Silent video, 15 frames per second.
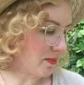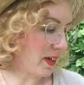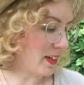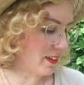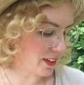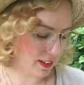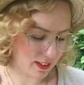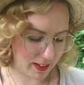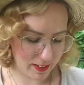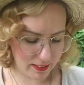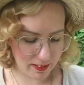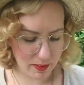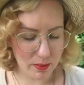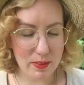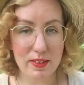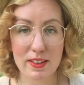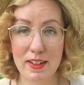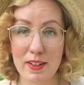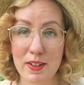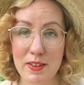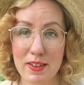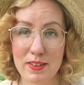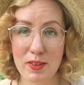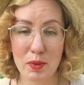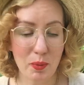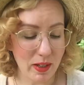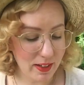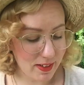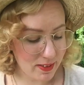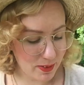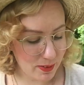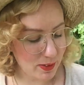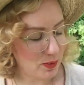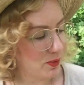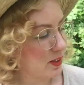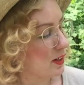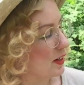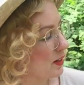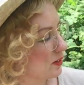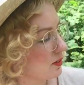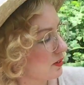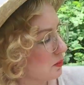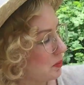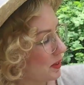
I like that. So, this is why I do these videos,